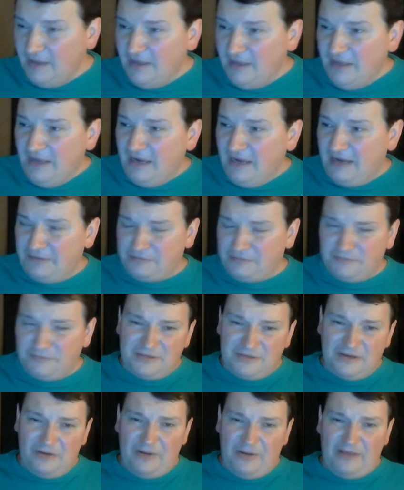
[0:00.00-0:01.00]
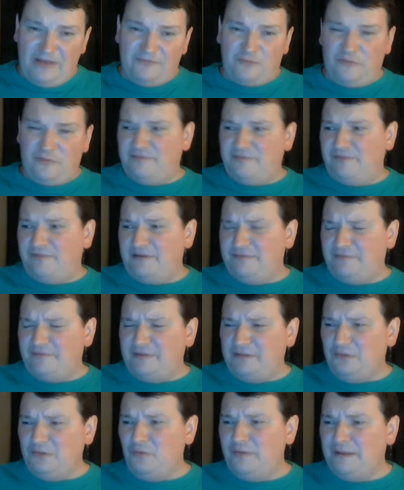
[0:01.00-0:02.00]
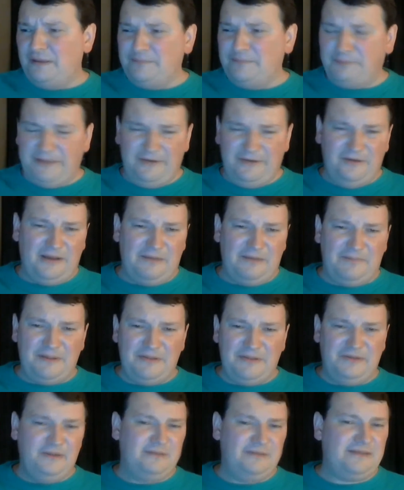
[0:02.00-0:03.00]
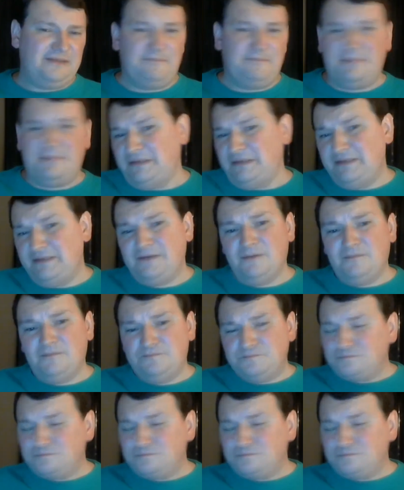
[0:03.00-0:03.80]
And of course, if a low end player got a piece of gear like that, big deal.